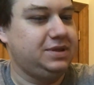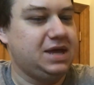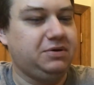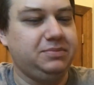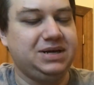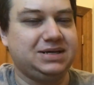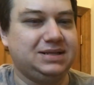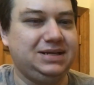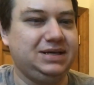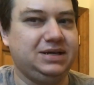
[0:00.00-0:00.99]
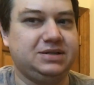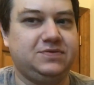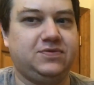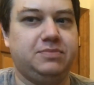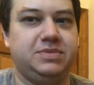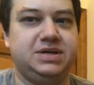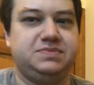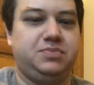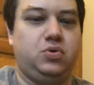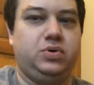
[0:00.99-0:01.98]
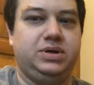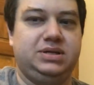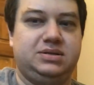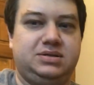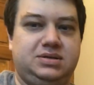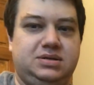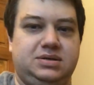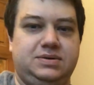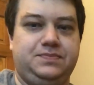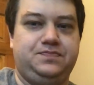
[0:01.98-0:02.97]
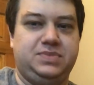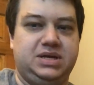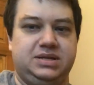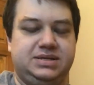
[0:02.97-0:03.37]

I will admit, cleaning it from this point in